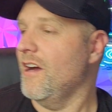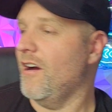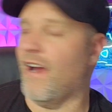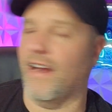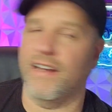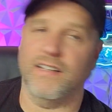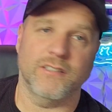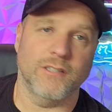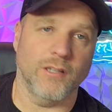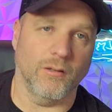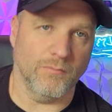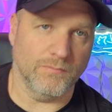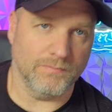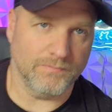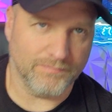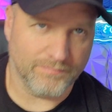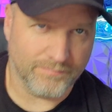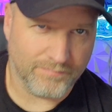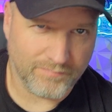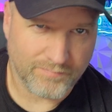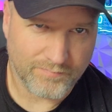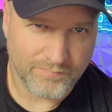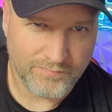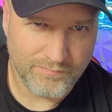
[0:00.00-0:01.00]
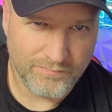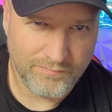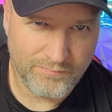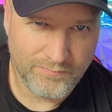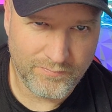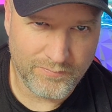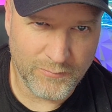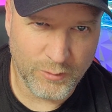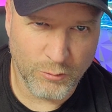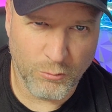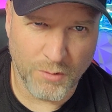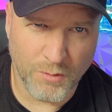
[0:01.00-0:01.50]
All right, so
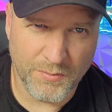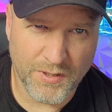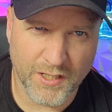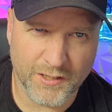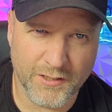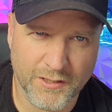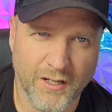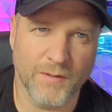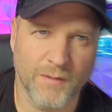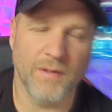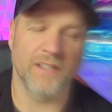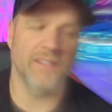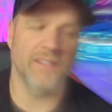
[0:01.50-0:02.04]
what are we going to talk